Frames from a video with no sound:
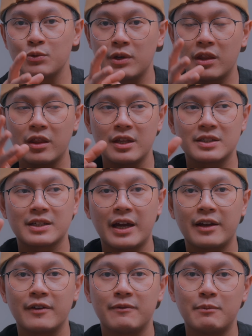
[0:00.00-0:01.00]
with this
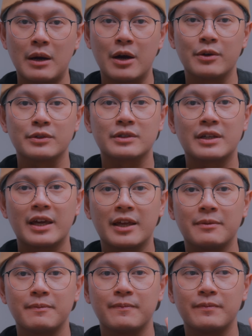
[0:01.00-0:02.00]
kind of mount
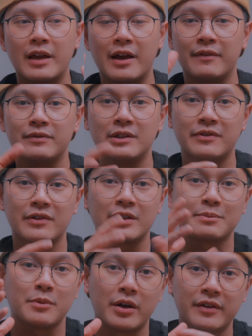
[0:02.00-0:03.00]
can have
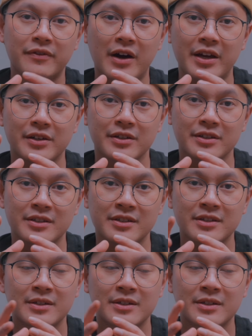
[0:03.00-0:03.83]
different modifiers.